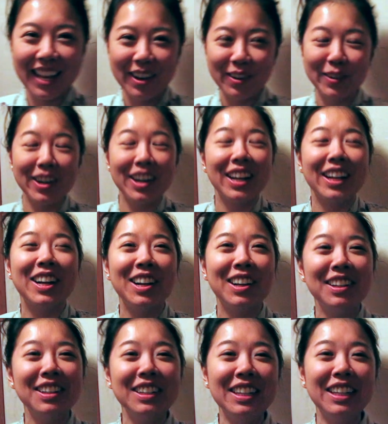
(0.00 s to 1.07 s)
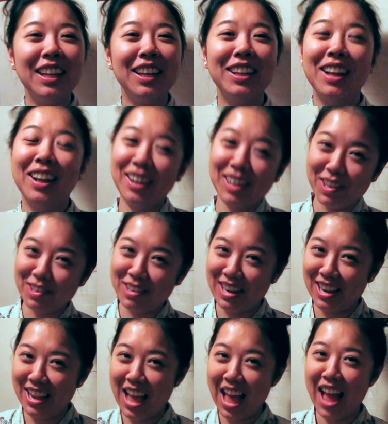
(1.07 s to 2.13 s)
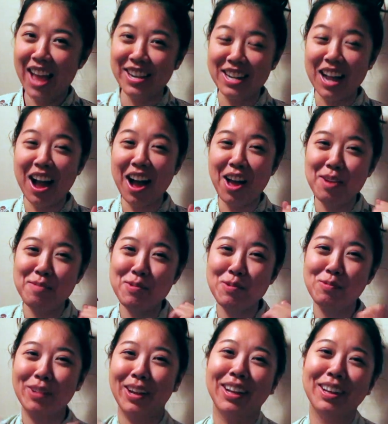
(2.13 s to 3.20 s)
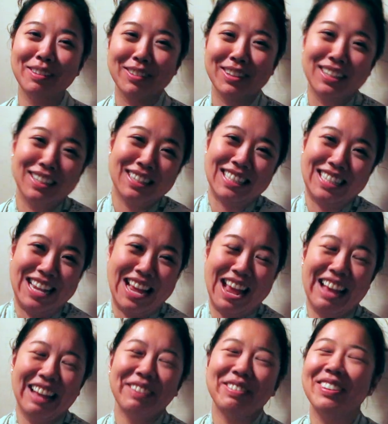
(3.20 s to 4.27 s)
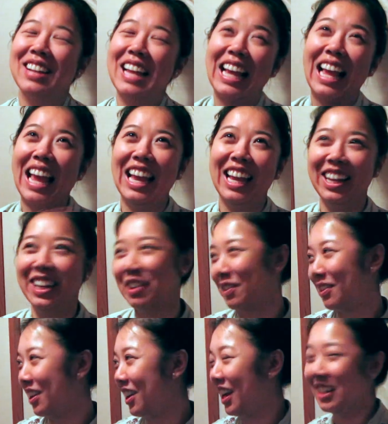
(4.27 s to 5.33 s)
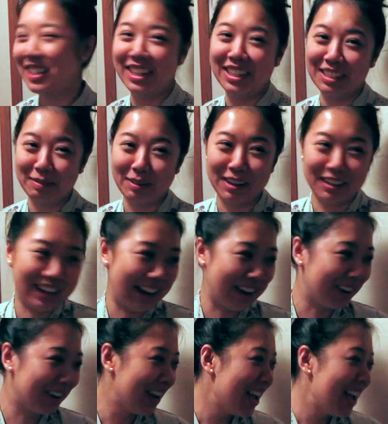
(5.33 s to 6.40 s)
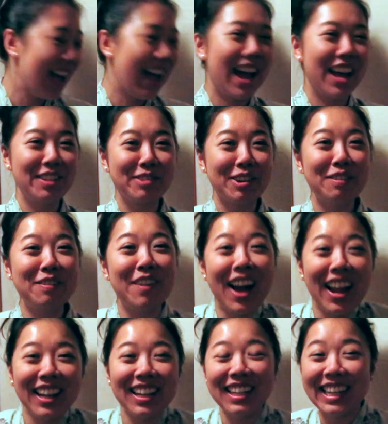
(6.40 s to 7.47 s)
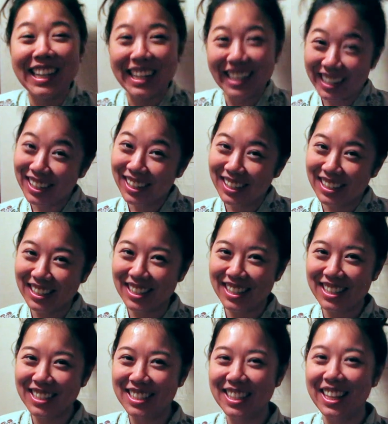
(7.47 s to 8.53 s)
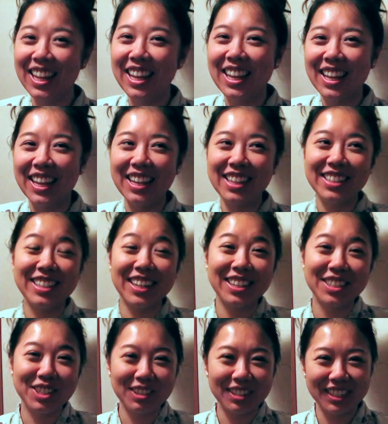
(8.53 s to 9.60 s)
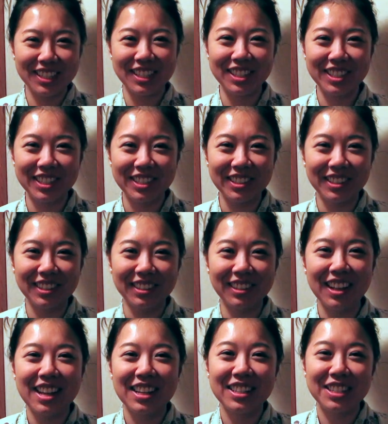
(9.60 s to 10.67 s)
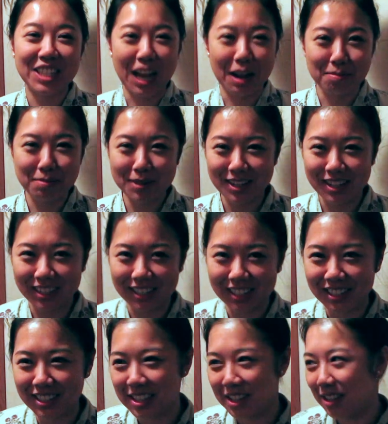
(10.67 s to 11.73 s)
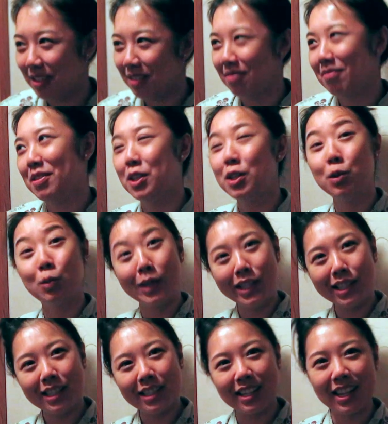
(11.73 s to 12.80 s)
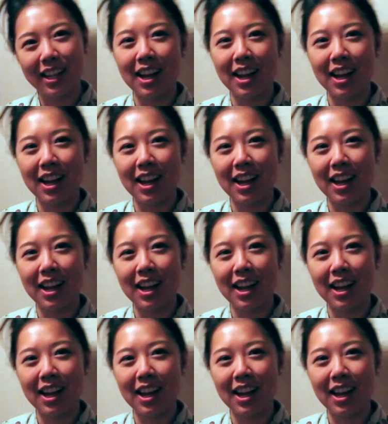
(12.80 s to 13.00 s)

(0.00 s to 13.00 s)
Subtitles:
we're currently in Hakone and I've been waiting for this day for like 8 or 9 days but now, and we're finally here. This is a traditional Japanese suite